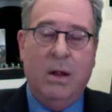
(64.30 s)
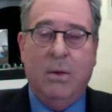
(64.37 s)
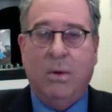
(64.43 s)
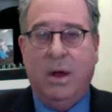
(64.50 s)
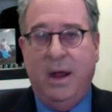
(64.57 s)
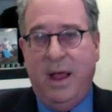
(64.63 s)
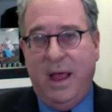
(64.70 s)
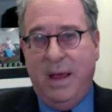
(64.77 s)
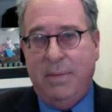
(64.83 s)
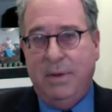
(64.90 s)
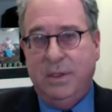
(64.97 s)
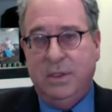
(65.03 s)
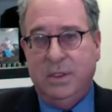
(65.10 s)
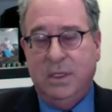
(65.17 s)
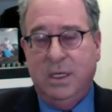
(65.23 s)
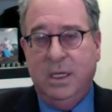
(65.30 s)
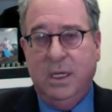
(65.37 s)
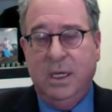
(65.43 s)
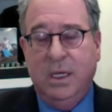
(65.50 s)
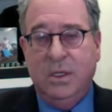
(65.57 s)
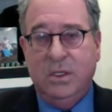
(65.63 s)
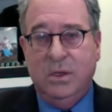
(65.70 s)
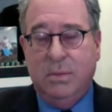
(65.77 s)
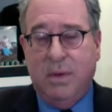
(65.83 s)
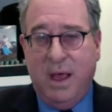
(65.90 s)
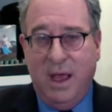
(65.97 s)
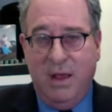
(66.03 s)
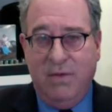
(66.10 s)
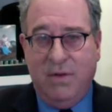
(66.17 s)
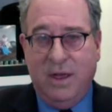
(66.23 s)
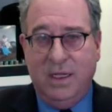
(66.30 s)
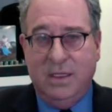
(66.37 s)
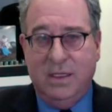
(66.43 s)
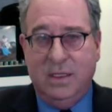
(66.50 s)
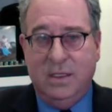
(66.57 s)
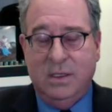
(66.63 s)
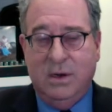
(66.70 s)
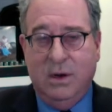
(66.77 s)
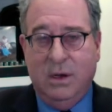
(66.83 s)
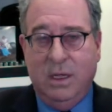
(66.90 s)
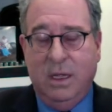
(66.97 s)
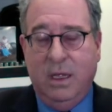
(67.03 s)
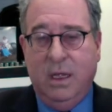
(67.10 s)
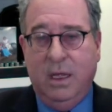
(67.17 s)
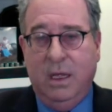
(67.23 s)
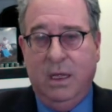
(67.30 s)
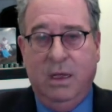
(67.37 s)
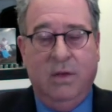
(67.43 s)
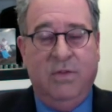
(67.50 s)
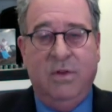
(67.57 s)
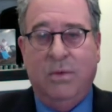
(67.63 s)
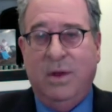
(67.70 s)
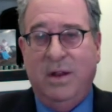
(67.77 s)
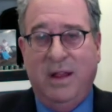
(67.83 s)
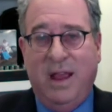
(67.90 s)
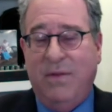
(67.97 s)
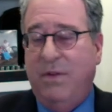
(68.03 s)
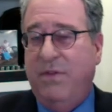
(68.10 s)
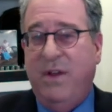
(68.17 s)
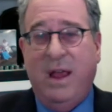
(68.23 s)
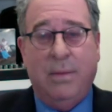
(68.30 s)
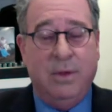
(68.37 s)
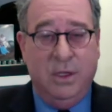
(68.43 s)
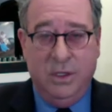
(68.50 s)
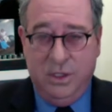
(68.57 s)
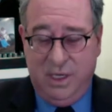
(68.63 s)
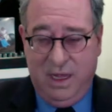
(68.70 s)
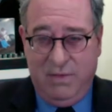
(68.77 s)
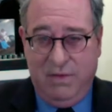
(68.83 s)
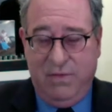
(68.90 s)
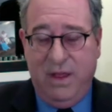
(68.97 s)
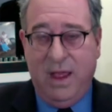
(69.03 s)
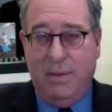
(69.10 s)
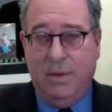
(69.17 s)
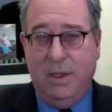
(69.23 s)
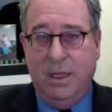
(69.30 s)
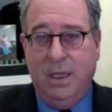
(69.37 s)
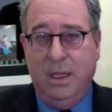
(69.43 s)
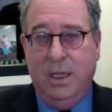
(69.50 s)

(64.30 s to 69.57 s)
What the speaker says: or what happens. So my advice is certainly if you want to have a family, you should have a family.